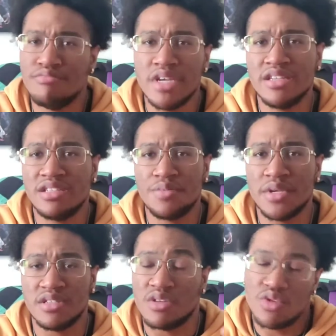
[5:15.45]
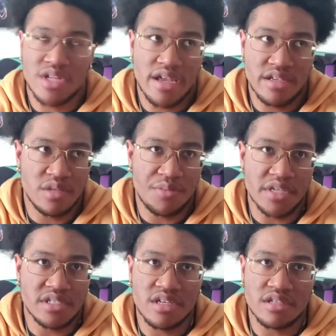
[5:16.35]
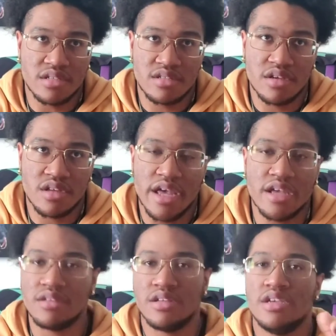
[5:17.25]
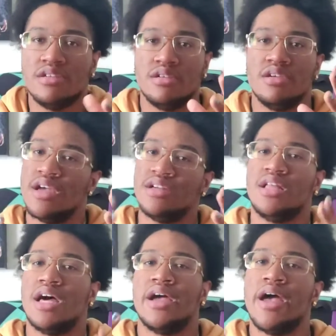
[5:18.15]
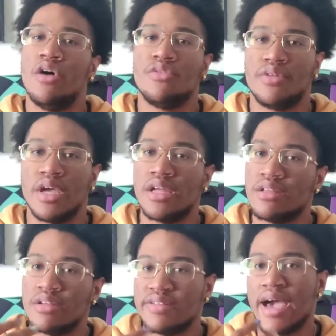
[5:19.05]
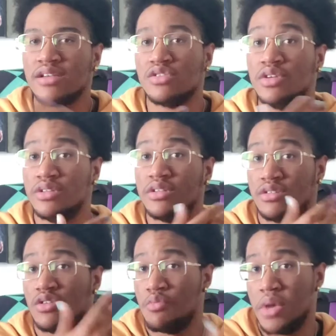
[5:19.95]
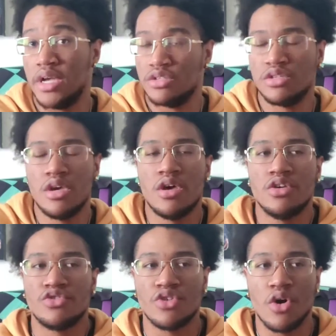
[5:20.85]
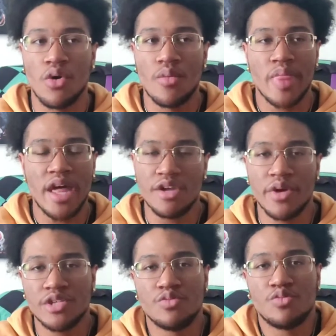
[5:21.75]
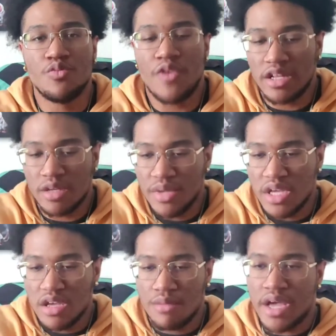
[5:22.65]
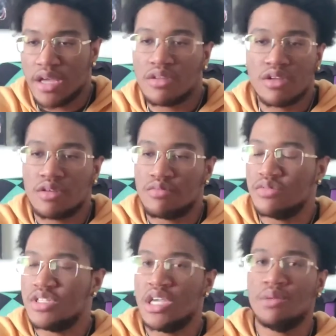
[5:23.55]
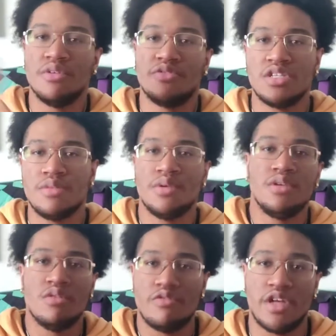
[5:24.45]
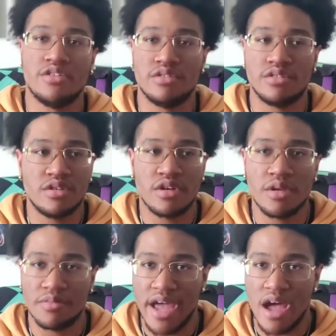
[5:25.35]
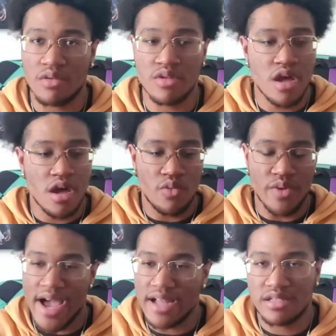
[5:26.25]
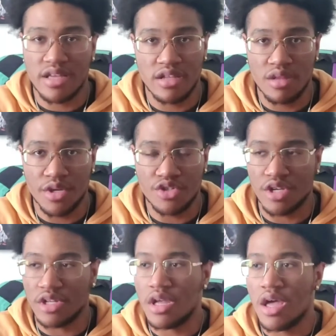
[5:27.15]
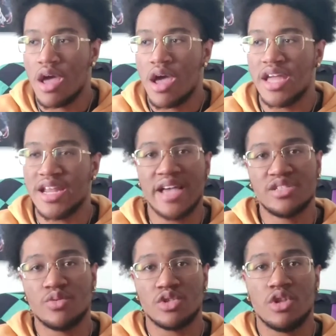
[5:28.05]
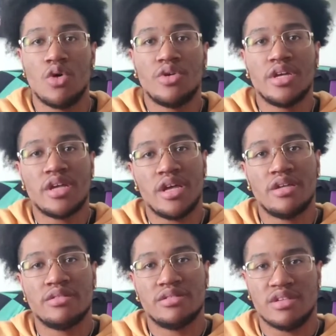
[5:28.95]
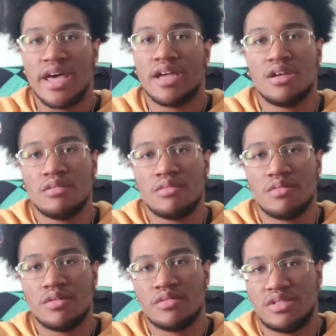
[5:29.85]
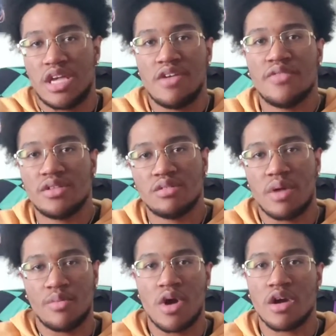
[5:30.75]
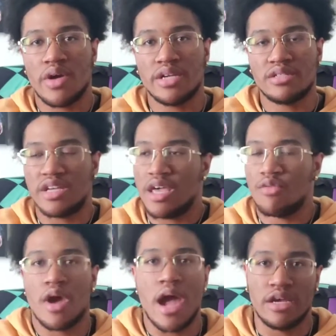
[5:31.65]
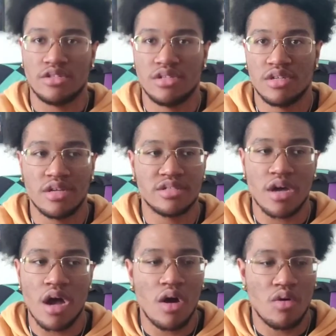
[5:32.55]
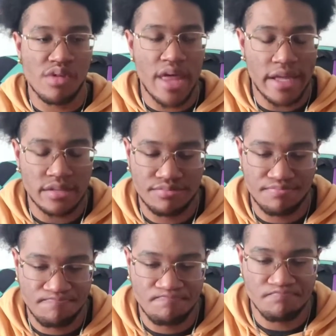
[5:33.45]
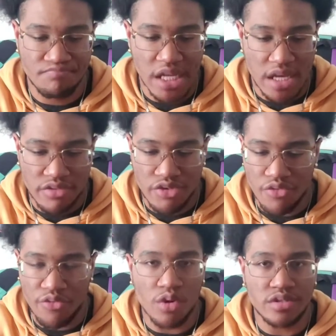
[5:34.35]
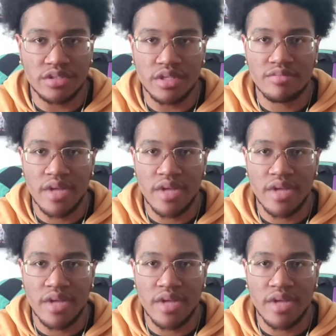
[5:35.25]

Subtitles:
Easy peasy. Well, not easy peasy, because it took, like, he had a lot of health, and attacks only did so much. So, anyways, finally me and my team of CPU Avengers took him down. We got to the end of the mission, and as it was loading in to, like, save it to my progress, the game crashed. And I was like, oh, well, that's unfortunate.